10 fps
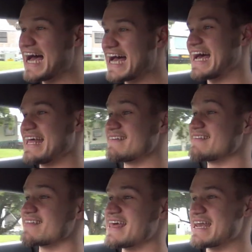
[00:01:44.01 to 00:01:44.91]

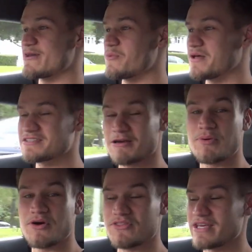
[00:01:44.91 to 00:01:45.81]
and then once I
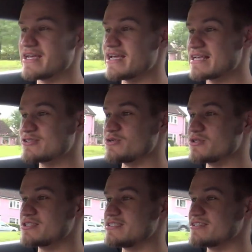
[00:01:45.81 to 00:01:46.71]
put the
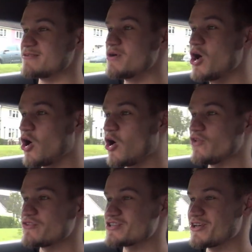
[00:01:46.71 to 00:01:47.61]
exhaust system
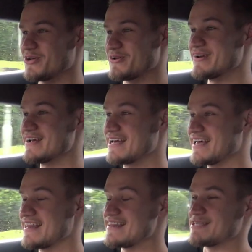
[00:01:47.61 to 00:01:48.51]
onto
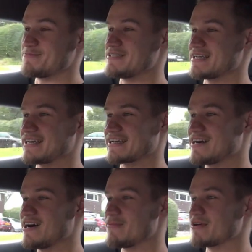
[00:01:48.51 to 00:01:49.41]
this particular
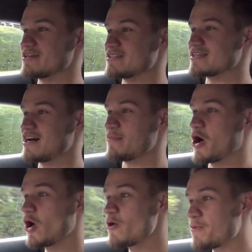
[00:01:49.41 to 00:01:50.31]
car, because I'm
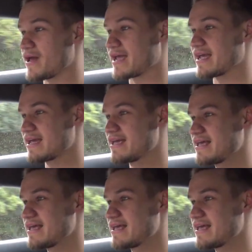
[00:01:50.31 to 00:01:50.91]
hoping